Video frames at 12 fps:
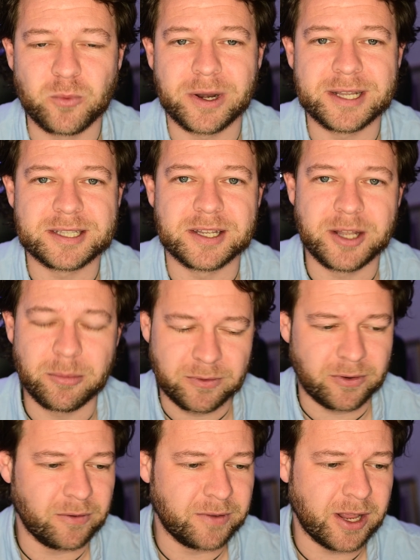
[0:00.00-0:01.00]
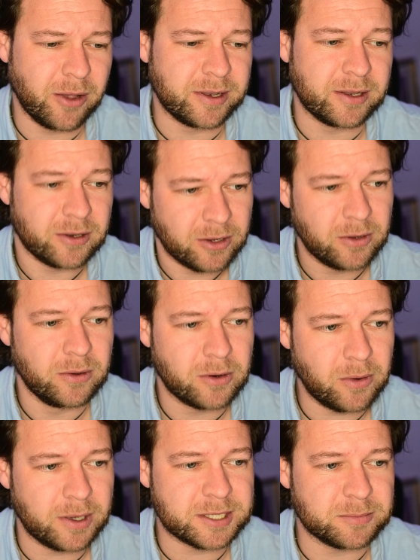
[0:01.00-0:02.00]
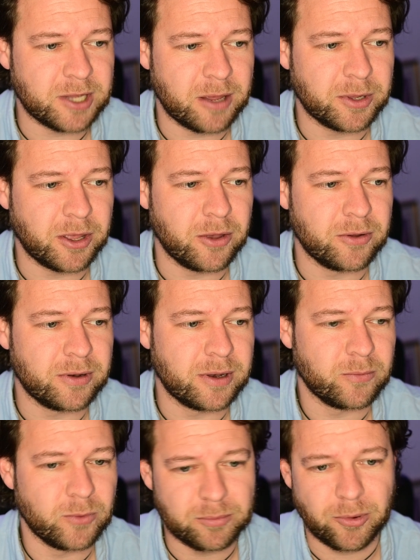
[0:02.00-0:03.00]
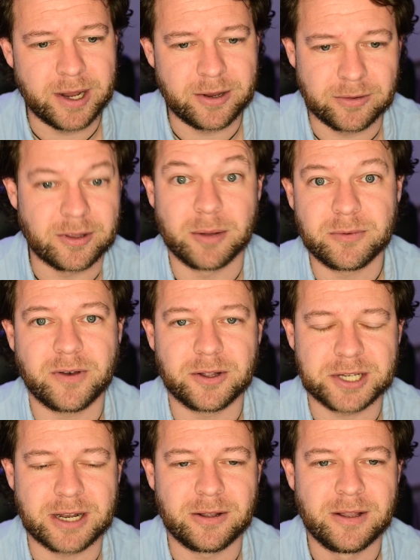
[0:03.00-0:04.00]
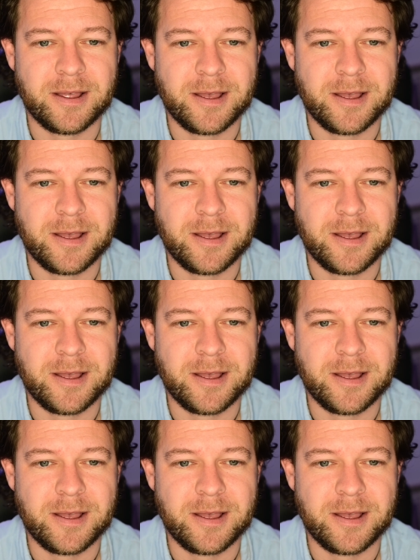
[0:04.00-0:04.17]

One is the number file video I did quite some time ago with Brady on the number file channel